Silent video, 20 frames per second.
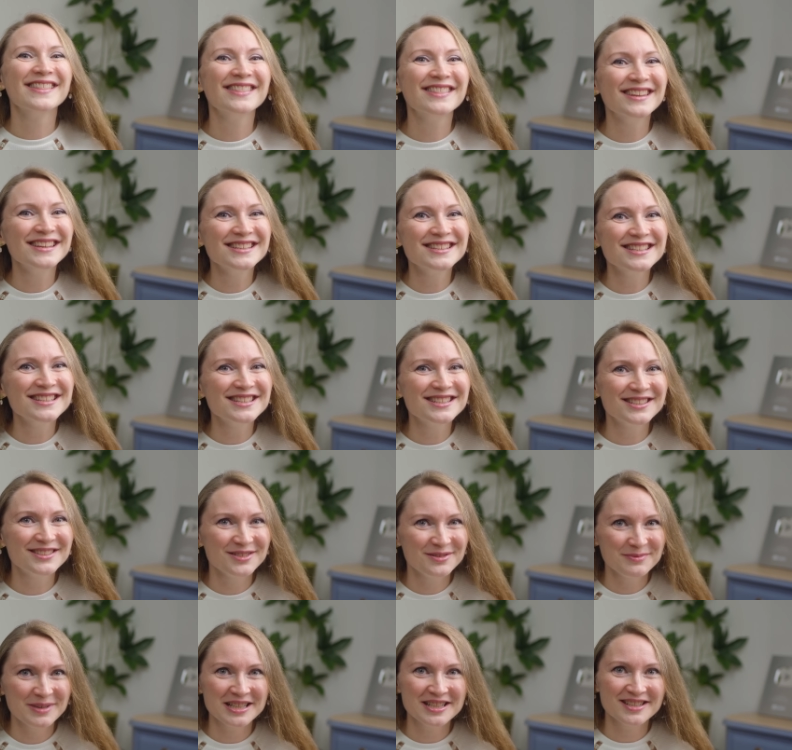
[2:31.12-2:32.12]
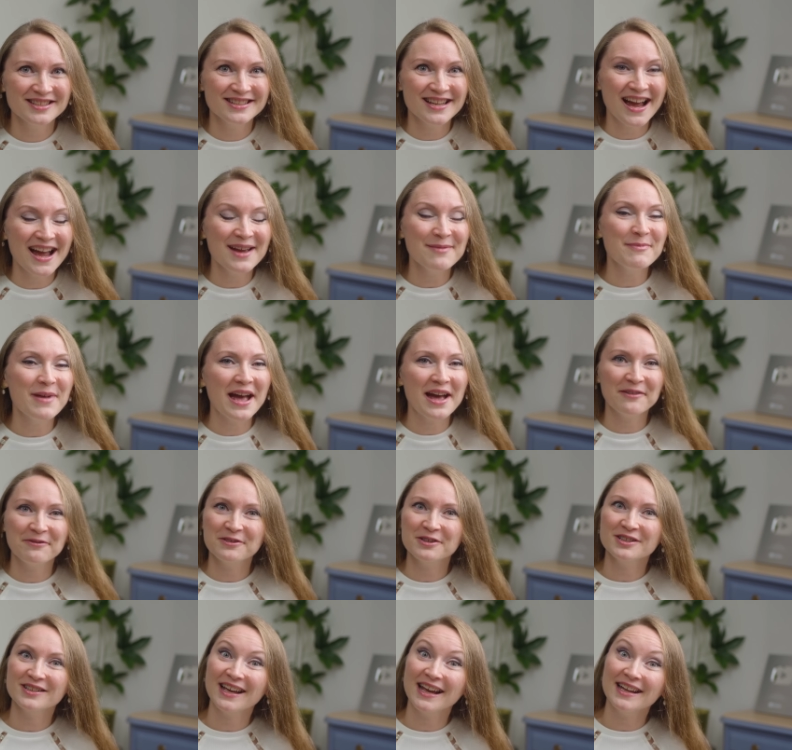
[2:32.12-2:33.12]
this is too much time,
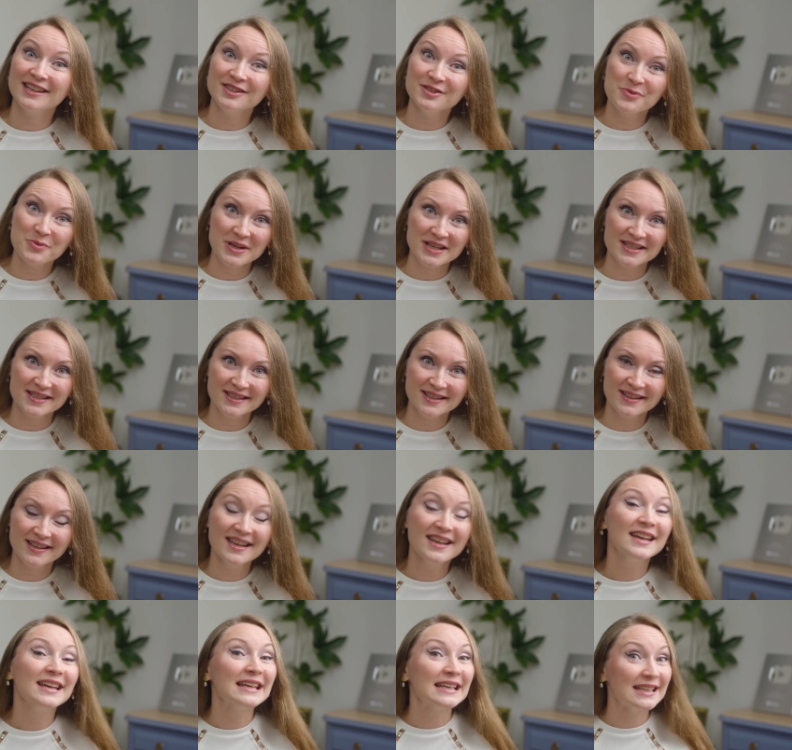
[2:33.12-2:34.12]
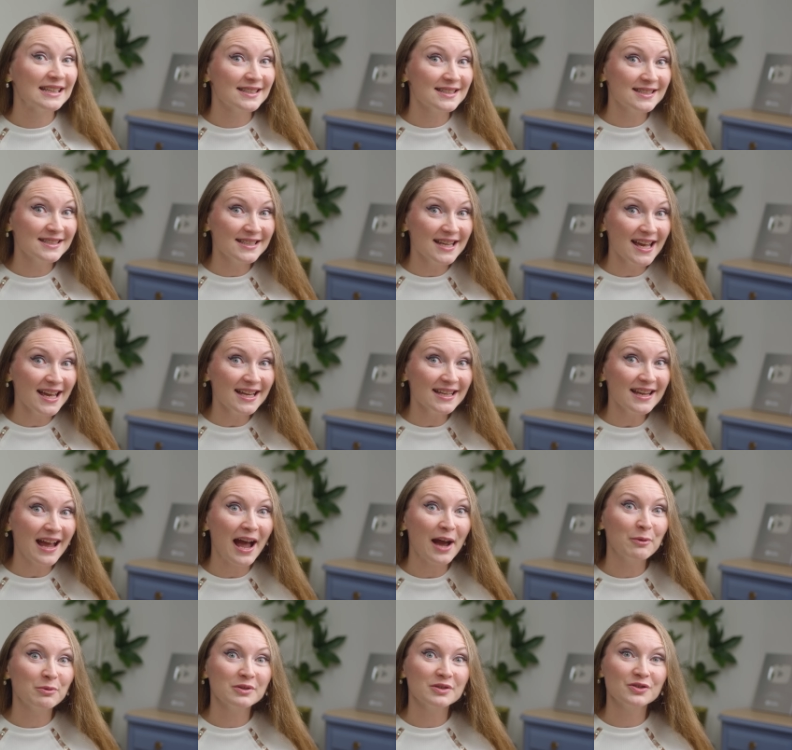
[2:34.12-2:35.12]
effort, and risk. Instead,
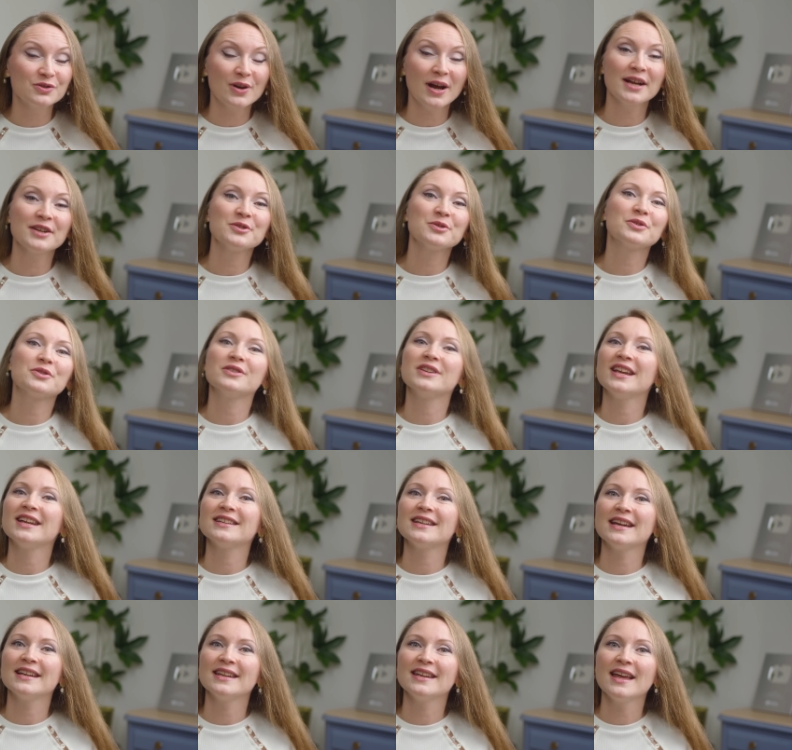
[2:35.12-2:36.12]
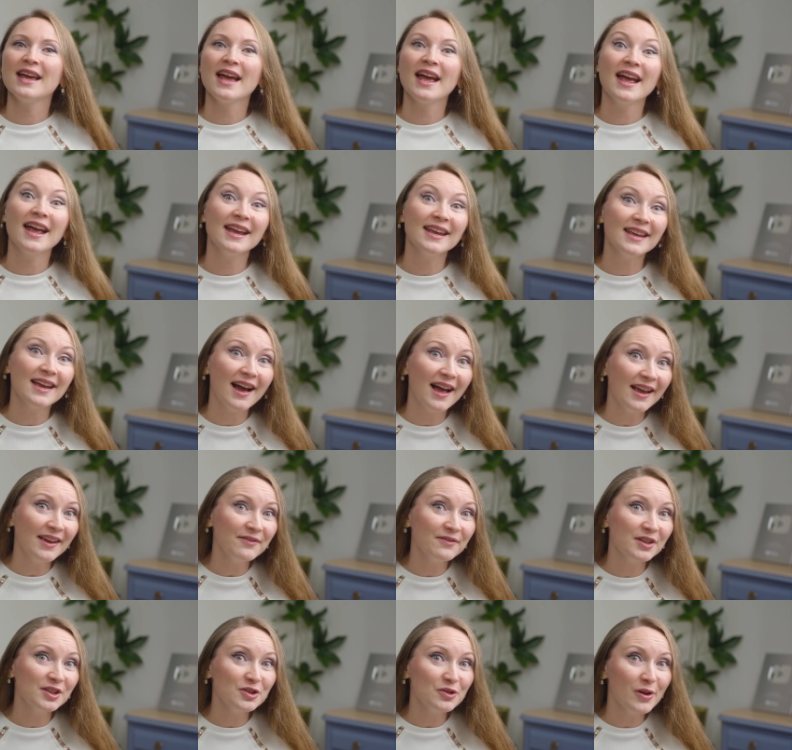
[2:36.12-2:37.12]
I will try to create an AI
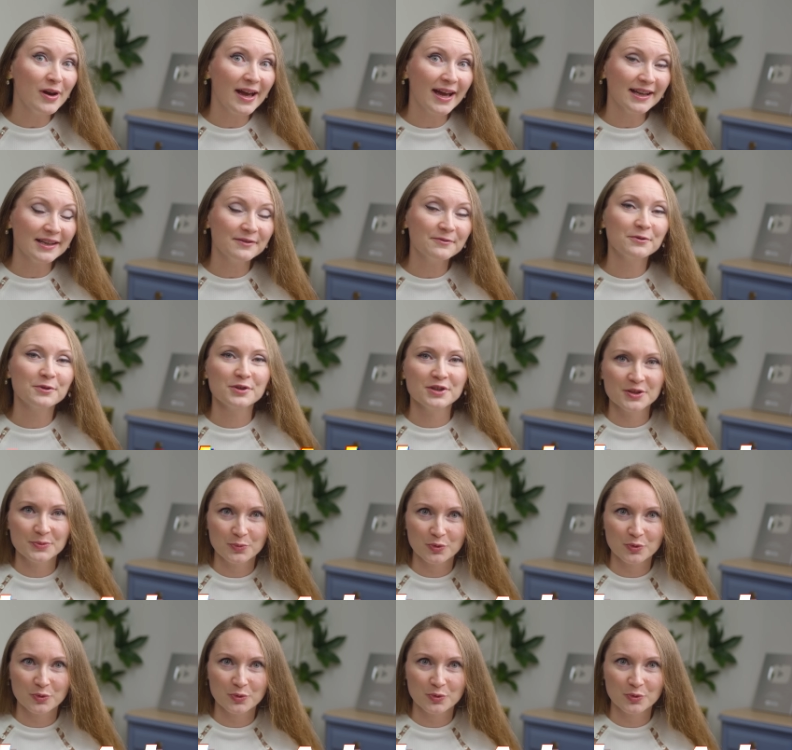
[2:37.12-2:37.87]
video ad for this